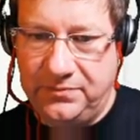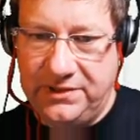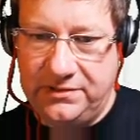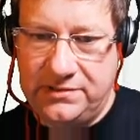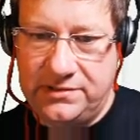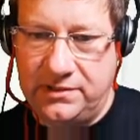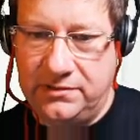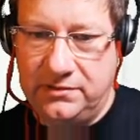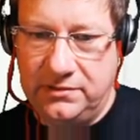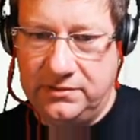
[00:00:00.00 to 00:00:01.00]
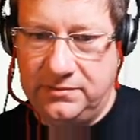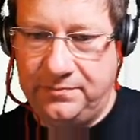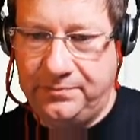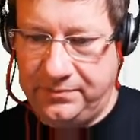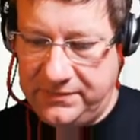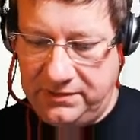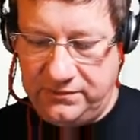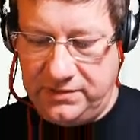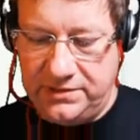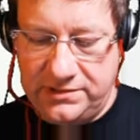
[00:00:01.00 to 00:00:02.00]
So if
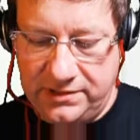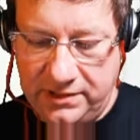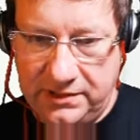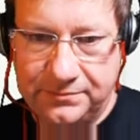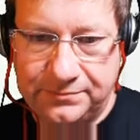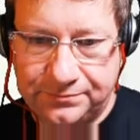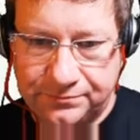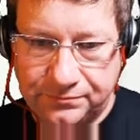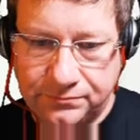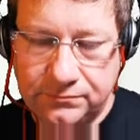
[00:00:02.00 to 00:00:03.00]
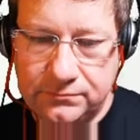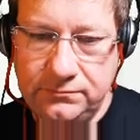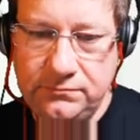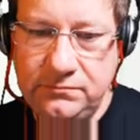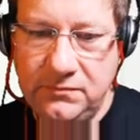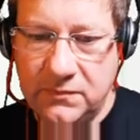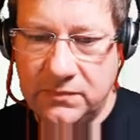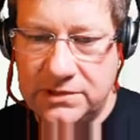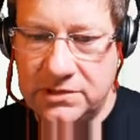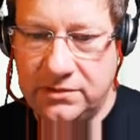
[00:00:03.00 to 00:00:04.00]
I say
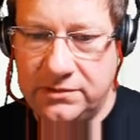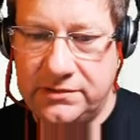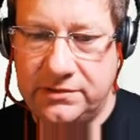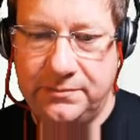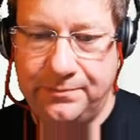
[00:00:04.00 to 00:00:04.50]
magic item,